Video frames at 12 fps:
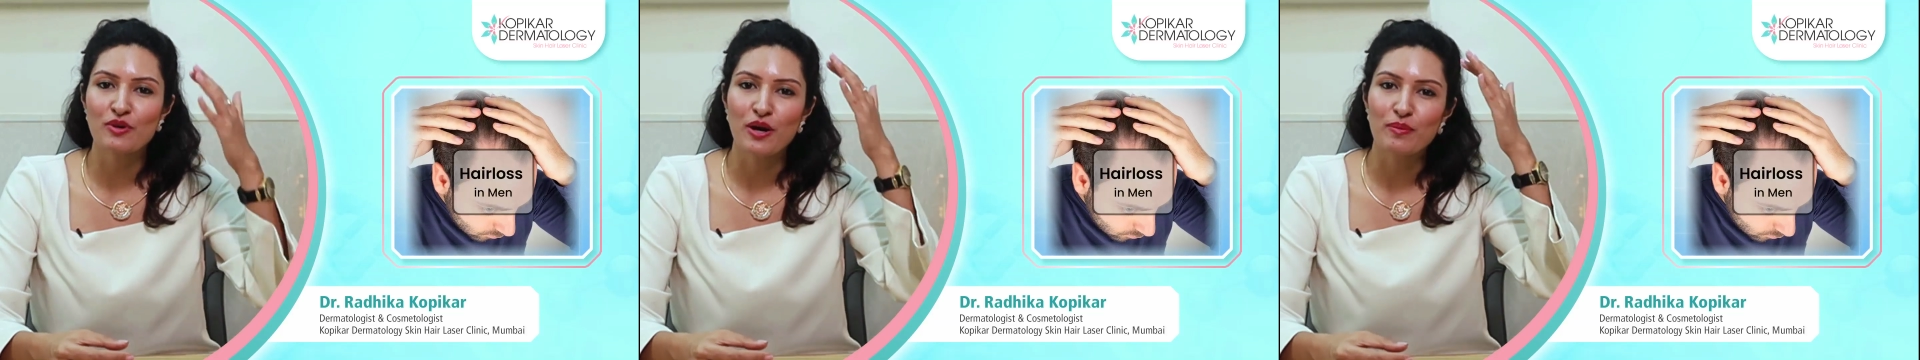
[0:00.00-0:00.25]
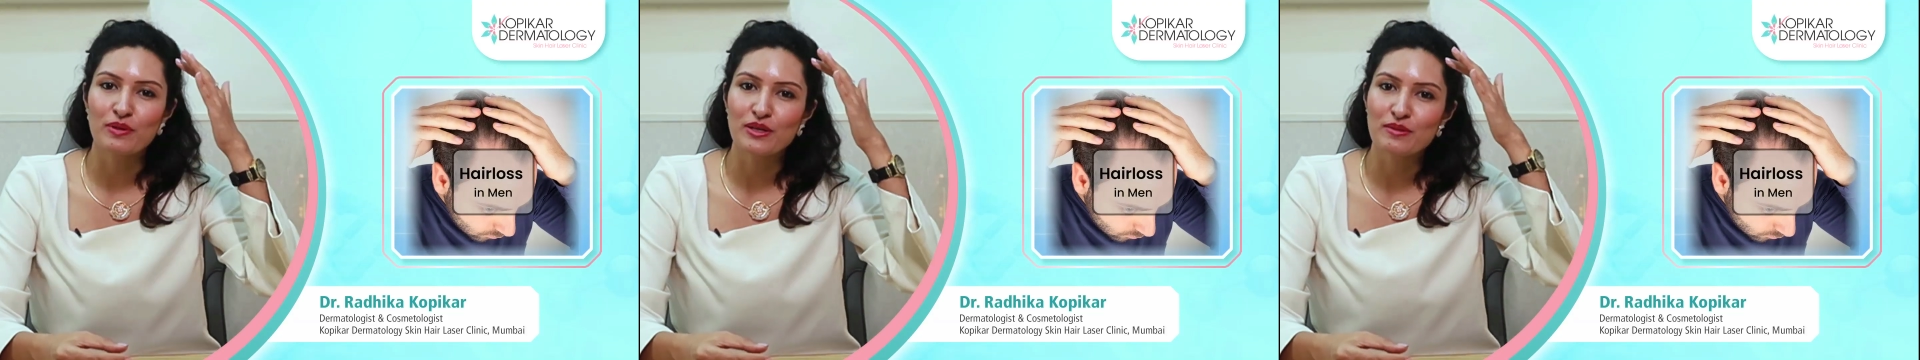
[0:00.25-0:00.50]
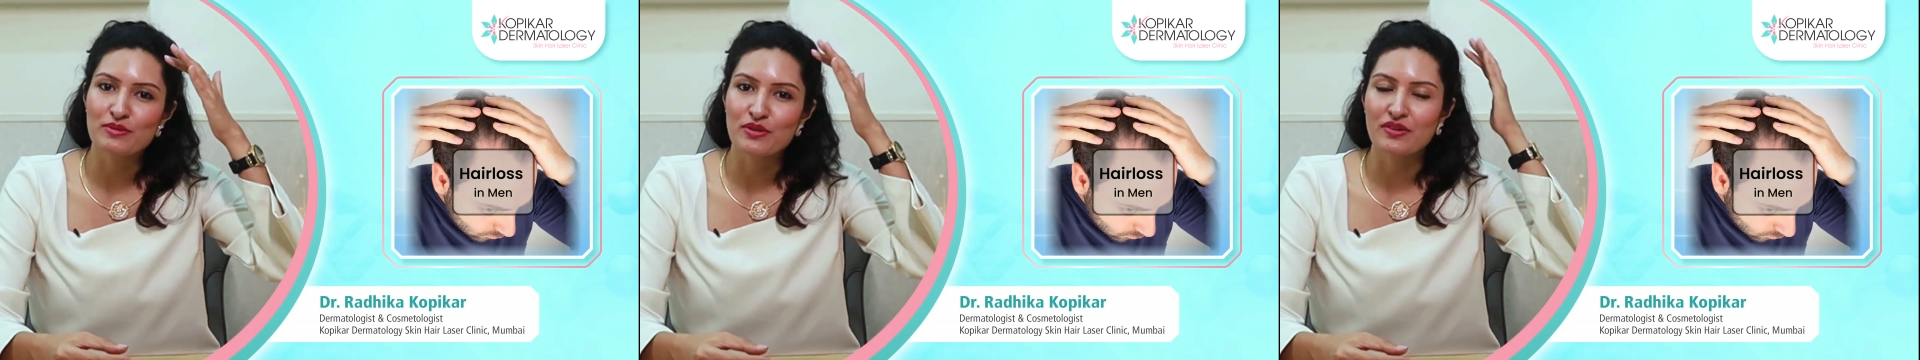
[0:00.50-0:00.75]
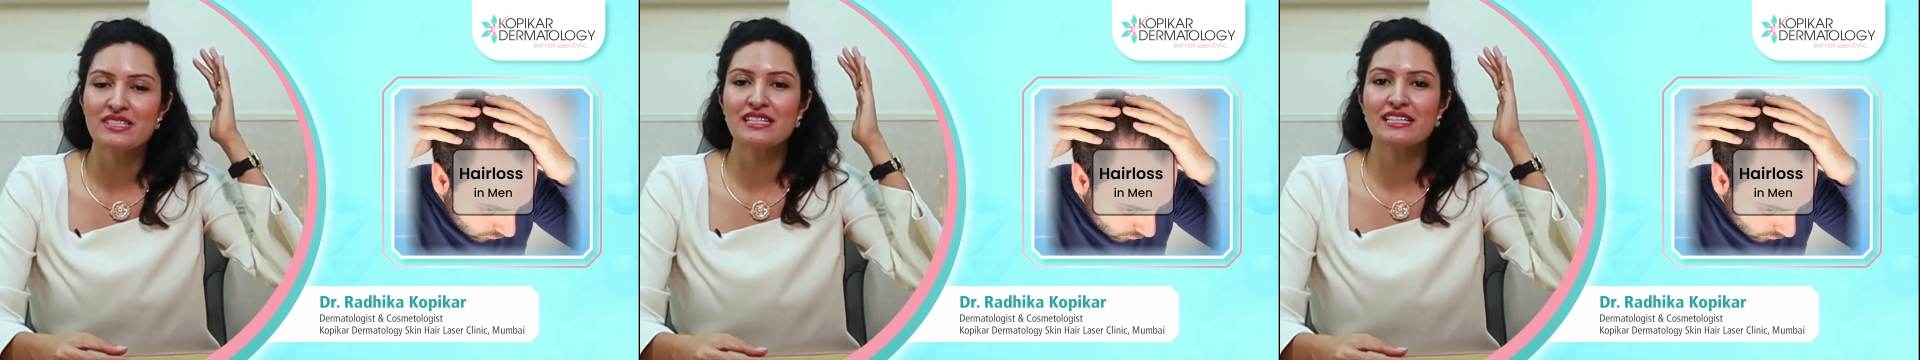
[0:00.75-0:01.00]
problems
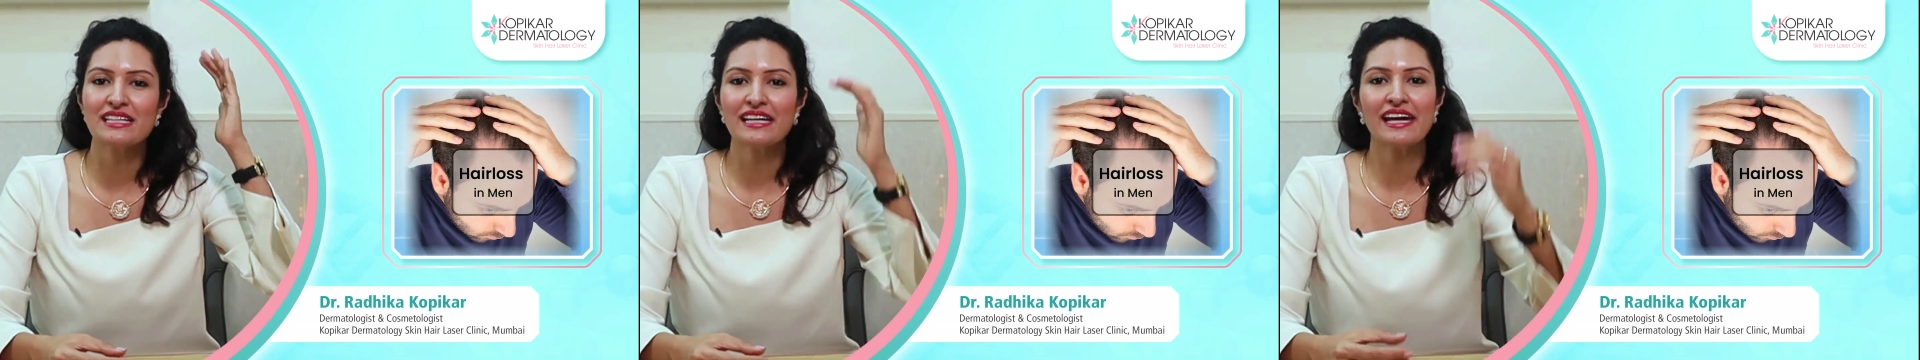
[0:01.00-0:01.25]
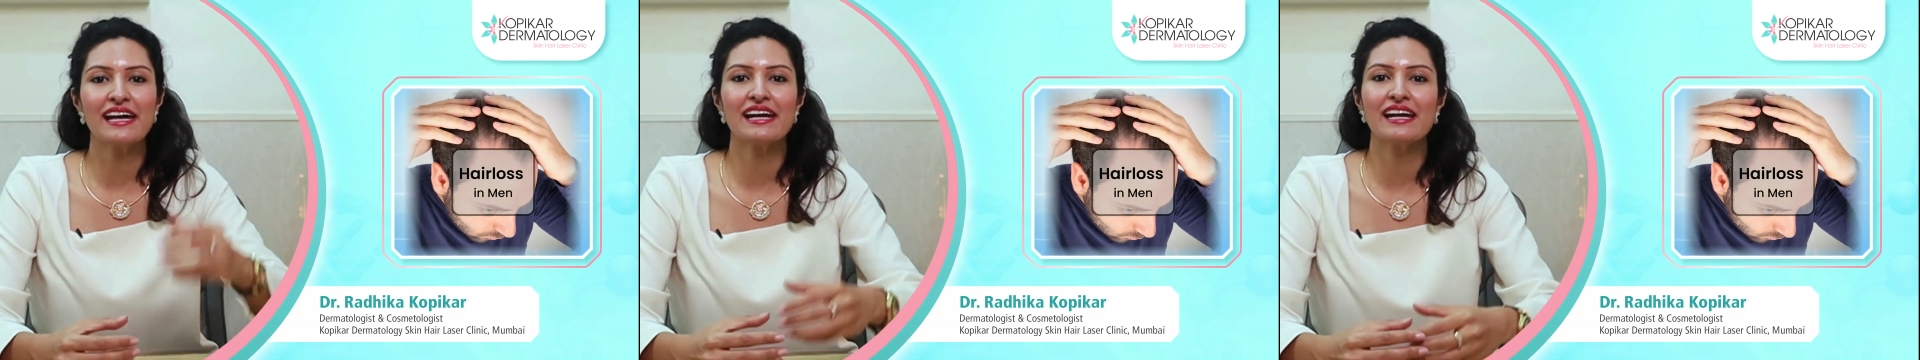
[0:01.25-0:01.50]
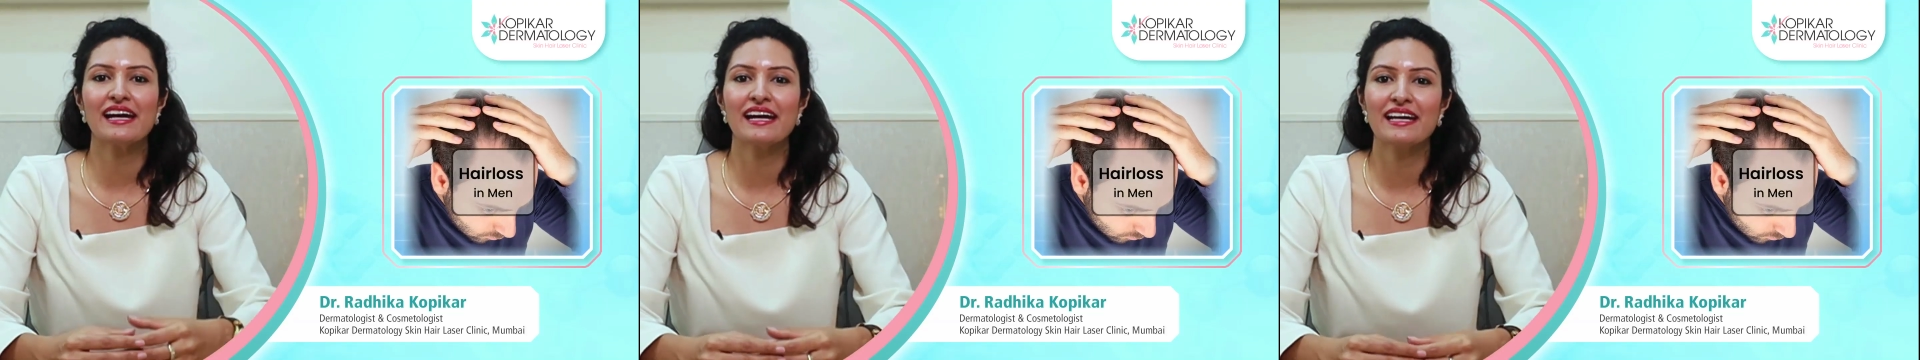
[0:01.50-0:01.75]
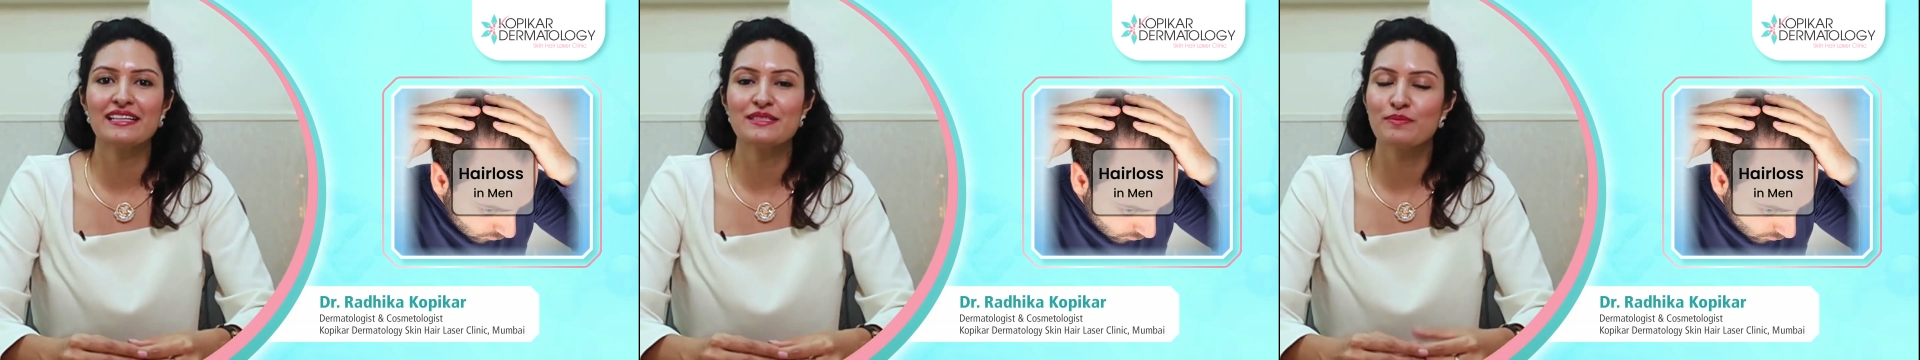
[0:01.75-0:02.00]
or receding
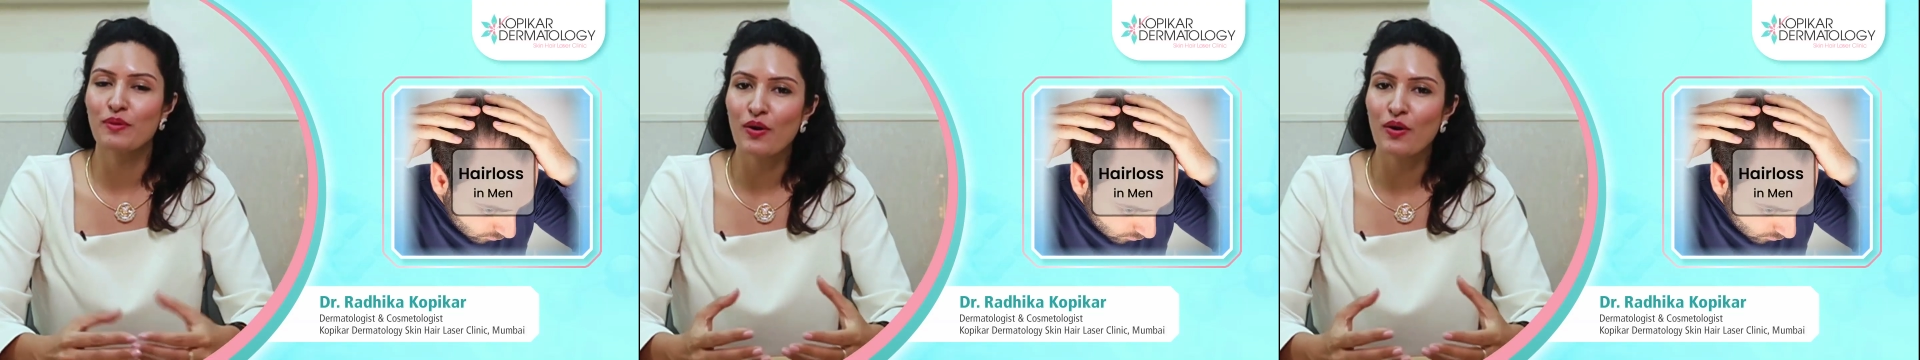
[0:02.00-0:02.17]
hairlines,